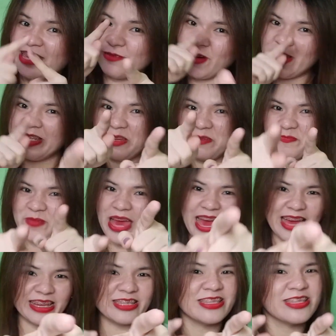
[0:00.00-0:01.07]
And welcome
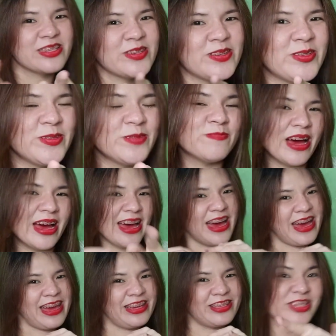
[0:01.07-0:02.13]
back to
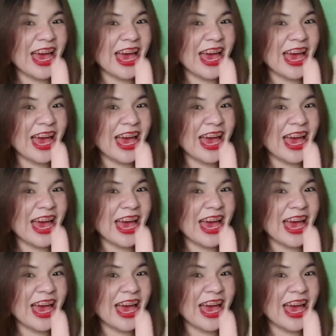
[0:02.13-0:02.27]
my